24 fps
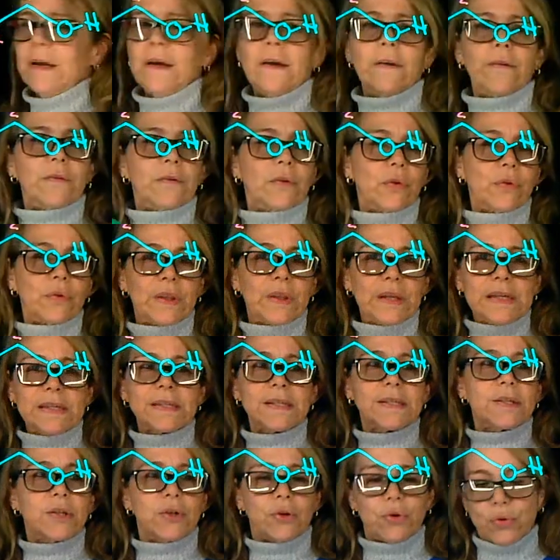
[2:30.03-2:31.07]
So
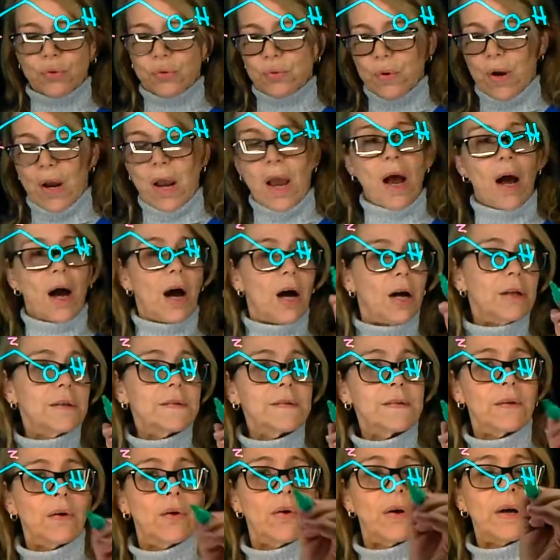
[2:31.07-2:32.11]
these 2 also